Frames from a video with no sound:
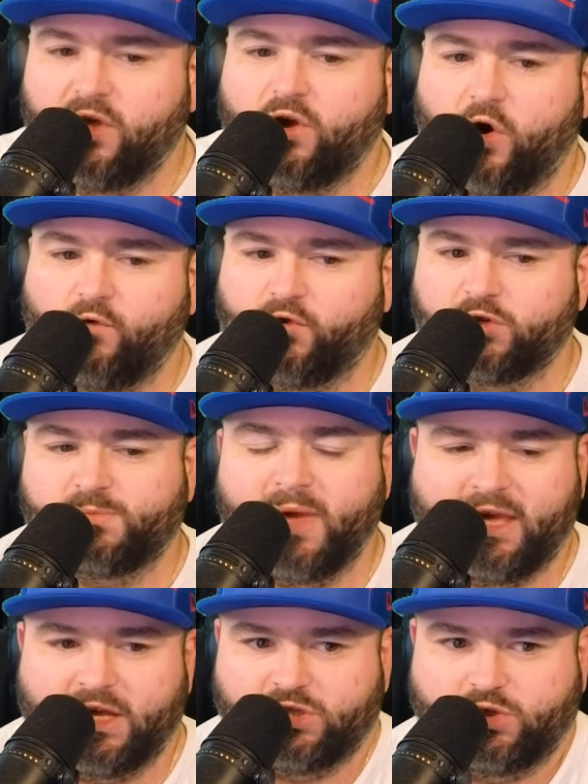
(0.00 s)
Gophers
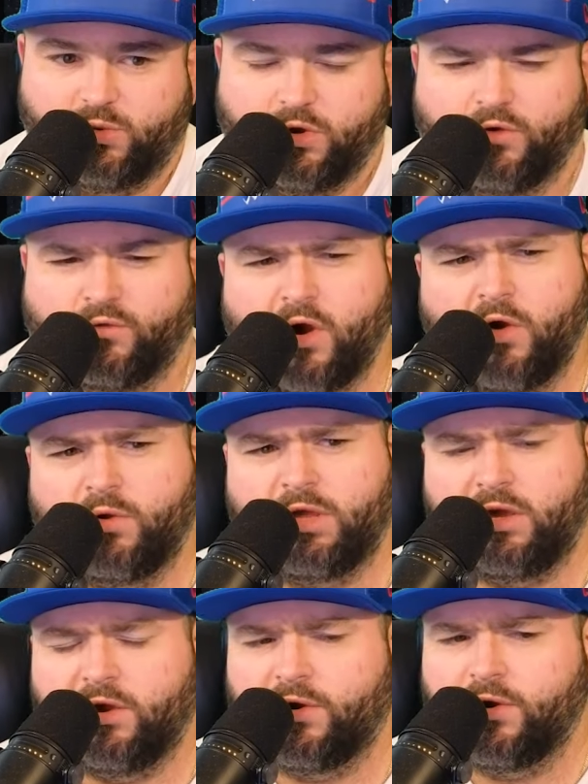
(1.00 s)
make it 2 in a row
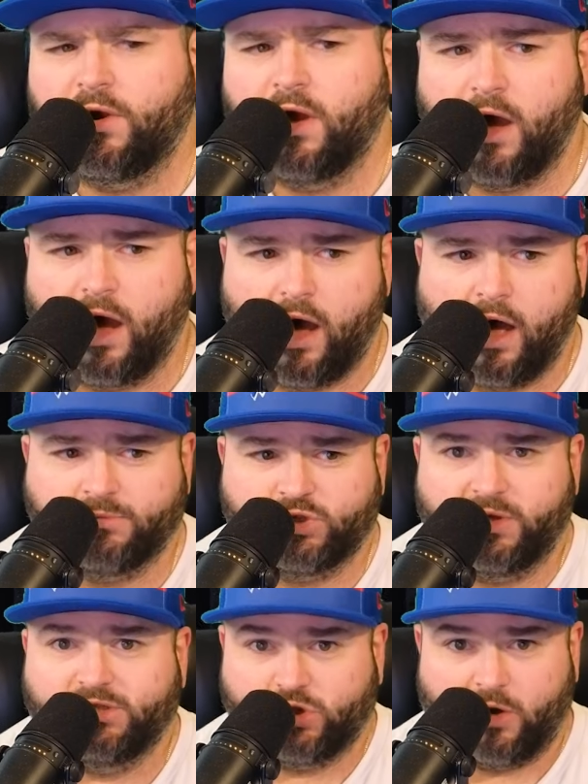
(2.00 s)
here?
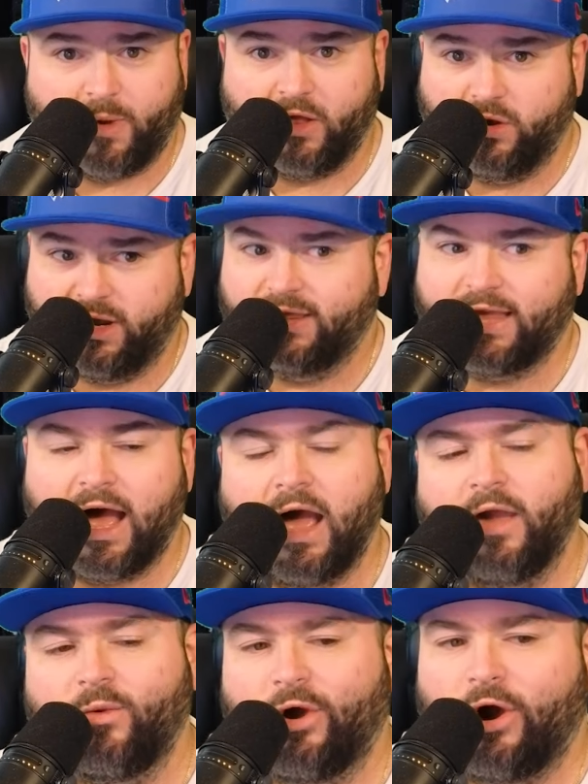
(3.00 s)
So let's start by looking at the
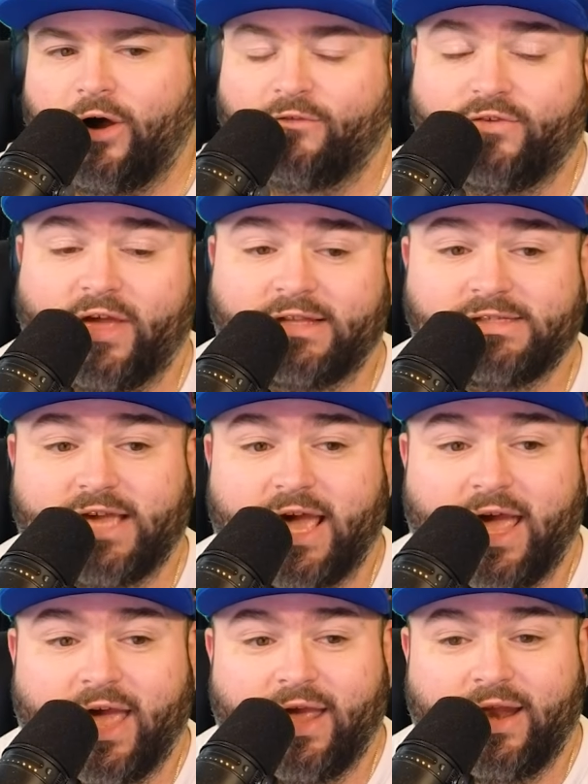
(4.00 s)
Iowa offense.
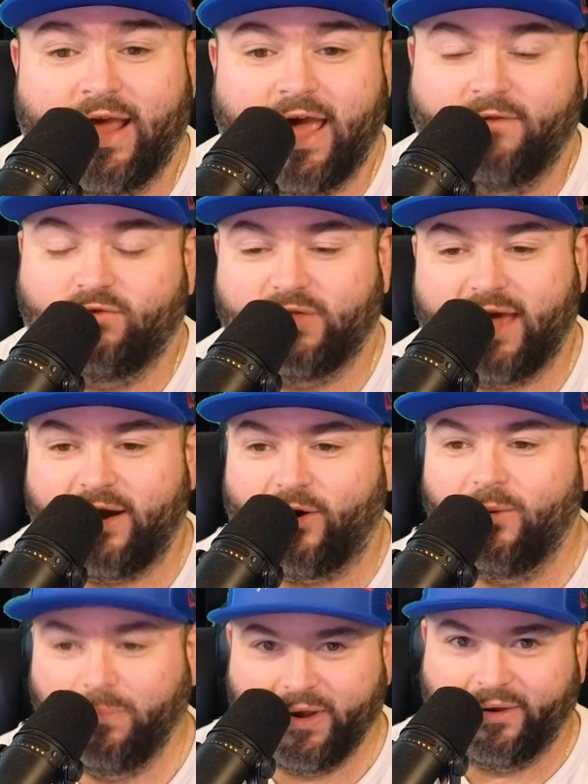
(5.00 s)
And after that
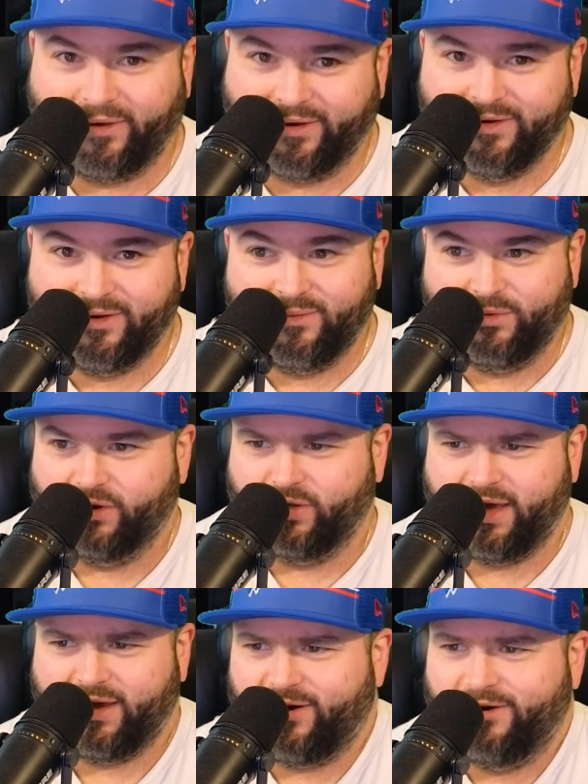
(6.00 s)
opener, we're
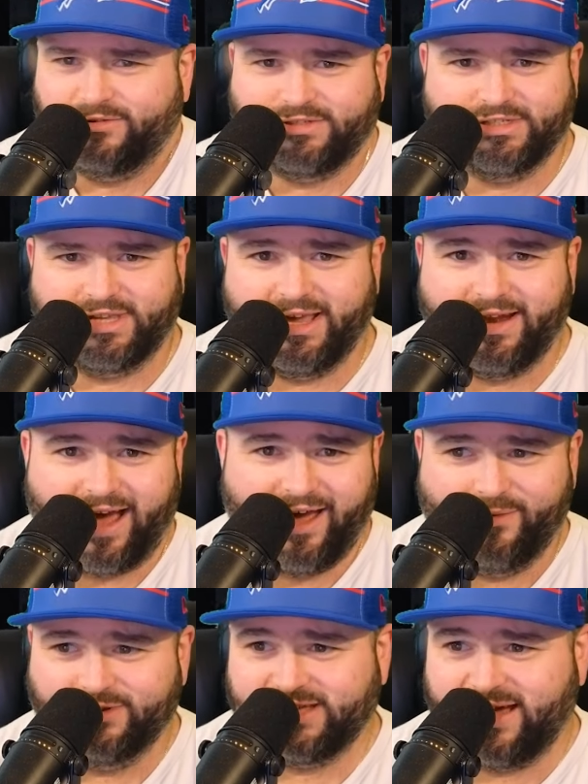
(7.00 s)
like, oh shit,
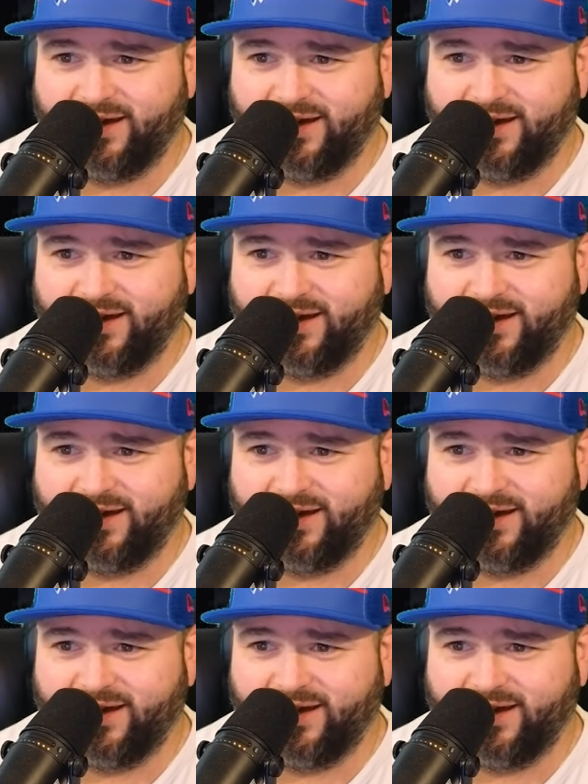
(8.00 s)
Iowa's got an